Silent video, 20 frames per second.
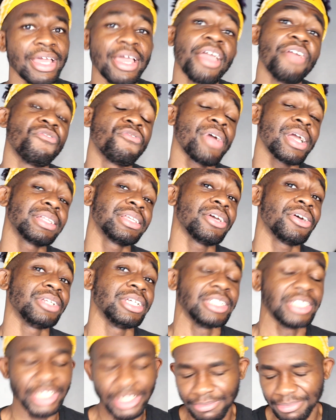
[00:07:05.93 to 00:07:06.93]
In fact, they are the
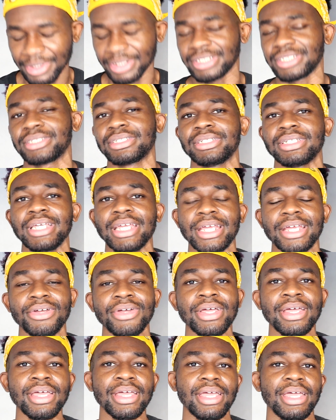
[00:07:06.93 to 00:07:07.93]
cheapest here
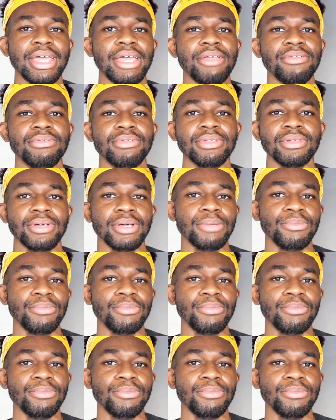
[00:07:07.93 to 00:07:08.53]
in